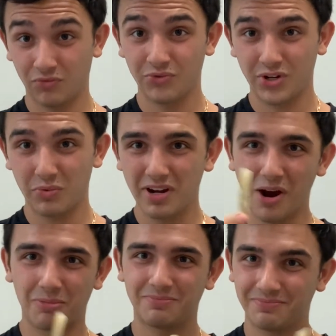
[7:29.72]
So here we
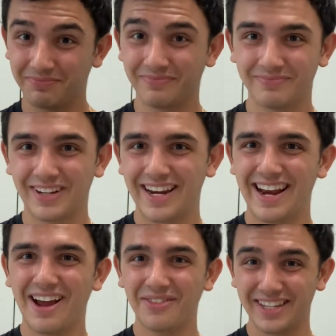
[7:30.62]
go.
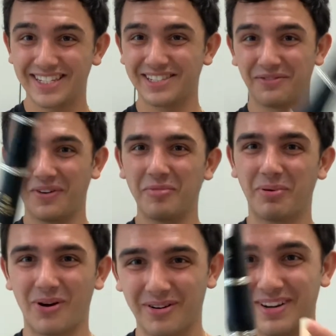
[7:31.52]
Now this is the fun
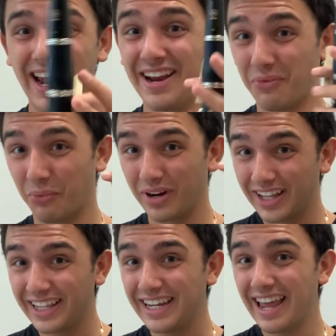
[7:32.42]
part and
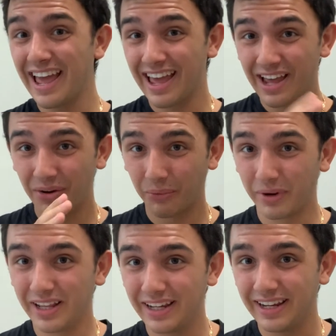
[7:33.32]
really,
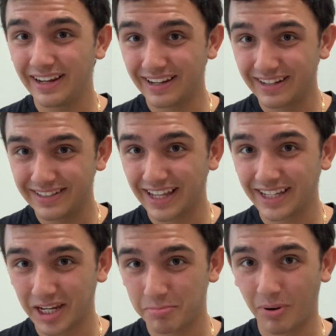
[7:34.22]
really
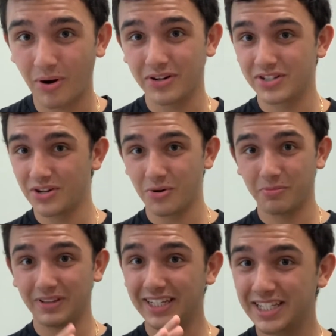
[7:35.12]
delicate part. So
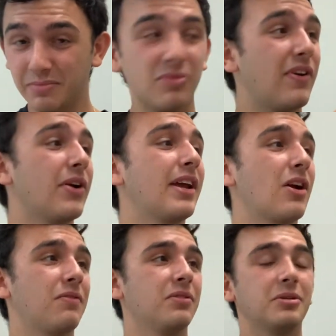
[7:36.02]
listen to me very
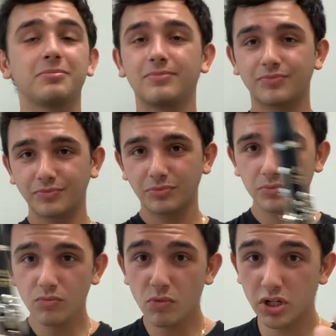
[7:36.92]
carefully.
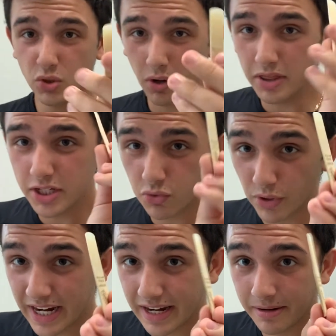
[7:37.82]
So on this
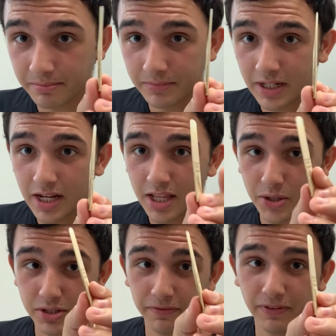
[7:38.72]
reed,
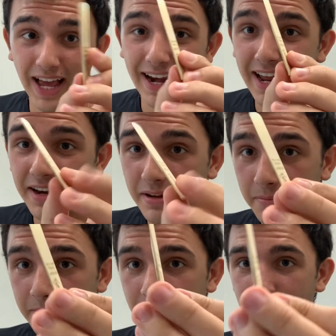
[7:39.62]
there's a flat end
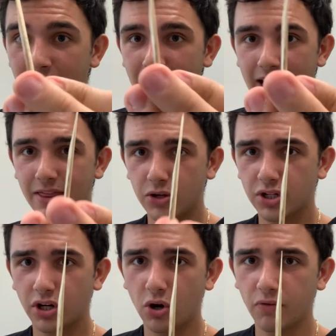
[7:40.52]
and there's
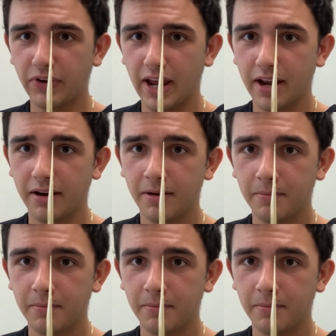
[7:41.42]
a curvy end.